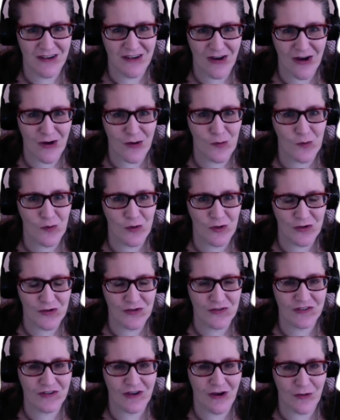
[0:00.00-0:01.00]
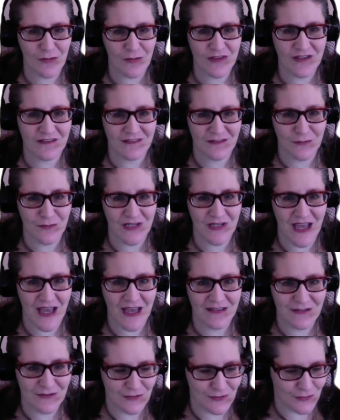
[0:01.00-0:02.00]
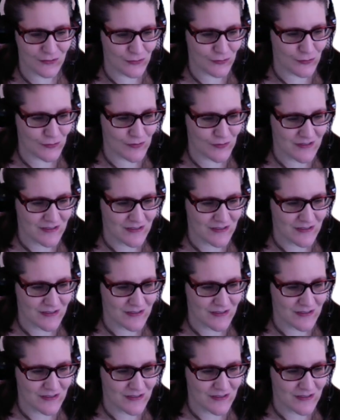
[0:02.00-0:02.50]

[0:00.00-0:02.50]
All words, all things that we had to do,